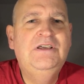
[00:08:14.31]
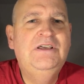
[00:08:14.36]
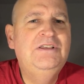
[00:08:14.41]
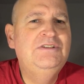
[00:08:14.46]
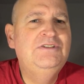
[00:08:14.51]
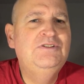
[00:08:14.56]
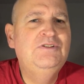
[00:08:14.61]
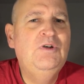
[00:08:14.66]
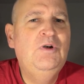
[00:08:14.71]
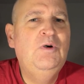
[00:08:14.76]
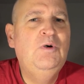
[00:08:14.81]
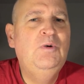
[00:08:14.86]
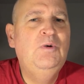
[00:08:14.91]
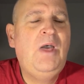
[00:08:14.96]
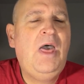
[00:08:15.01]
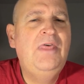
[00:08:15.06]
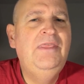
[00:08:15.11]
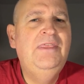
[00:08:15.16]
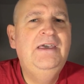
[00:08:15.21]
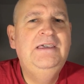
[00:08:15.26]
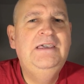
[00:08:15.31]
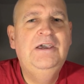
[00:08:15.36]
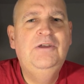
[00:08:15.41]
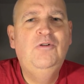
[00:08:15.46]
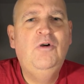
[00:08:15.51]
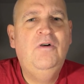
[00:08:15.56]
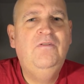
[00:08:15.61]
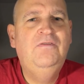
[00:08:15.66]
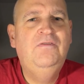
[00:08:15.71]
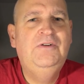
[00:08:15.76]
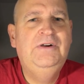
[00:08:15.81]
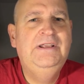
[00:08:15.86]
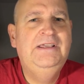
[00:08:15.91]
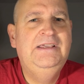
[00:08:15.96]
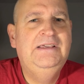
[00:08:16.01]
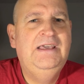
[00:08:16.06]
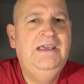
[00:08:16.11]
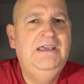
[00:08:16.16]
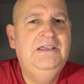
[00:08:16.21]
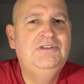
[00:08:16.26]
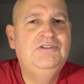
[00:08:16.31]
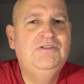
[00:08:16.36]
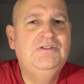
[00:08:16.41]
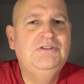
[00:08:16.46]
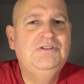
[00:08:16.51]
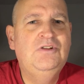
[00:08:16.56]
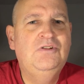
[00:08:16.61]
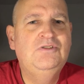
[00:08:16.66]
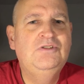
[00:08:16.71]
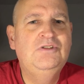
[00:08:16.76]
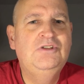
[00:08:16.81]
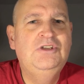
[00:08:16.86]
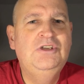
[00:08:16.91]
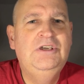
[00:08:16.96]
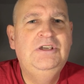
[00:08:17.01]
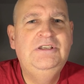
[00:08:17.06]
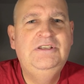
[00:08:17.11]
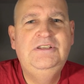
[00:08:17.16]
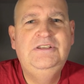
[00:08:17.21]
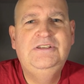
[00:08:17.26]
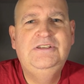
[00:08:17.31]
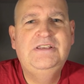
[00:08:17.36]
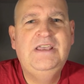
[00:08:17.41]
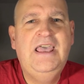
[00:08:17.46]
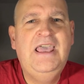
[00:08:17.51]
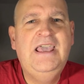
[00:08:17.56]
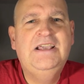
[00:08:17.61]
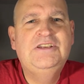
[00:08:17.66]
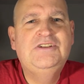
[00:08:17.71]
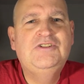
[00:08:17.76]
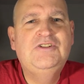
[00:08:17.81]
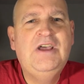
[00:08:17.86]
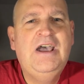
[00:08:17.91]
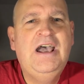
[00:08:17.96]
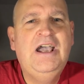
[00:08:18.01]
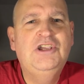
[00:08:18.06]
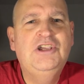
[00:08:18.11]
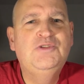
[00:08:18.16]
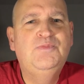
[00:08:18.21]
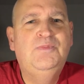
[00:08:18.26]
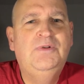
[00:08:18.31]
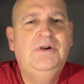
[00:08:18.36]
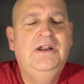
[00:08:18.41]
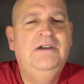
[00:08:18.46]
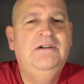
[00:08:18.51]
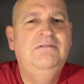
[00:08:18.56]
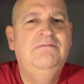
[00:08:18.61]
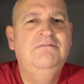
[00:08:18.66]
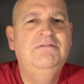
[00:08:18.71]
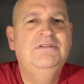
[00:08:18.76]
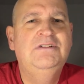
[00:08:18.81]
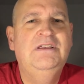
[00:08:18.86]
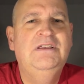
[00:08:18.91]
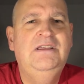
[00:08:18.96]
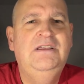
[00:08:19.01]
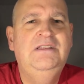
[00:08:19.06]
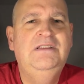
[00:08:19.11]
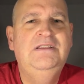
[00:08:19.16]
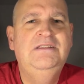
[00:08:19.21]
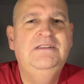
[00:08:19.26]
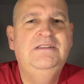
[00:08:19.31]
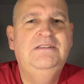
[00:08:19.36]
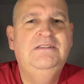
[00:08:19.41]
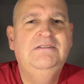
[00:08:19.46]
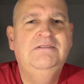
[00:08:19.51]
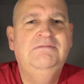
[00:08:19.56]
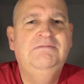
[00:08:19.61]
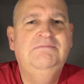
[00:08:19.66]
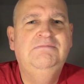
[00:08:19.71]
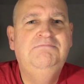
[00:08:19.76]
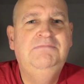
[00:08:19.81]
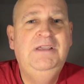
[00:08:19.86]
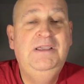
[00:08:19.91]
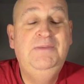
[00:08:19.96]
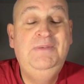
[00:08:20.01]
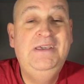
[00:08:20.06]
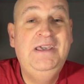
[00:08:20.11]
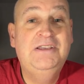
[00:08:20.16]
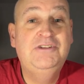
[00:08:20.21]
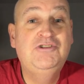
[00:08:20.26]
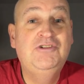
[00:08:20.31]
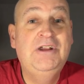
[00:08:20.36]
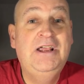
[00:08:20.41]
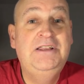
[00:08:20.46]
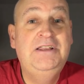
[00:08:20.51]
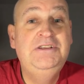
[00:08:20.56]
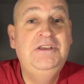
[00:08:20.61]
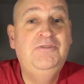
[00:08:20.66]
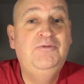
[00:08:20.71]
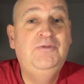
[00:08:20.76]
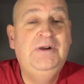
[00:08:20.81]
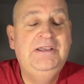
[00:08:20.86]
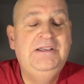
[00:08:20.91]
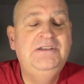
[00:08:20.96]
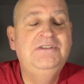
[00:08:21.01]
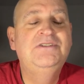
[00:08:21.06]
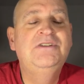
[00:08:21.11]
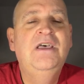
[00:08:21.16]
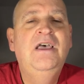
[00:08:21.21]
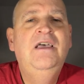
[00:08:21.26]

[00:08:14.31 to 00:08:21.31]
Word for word: Uh, so they are offering extra sausages, extra hash browns, and maybe extra onion rings.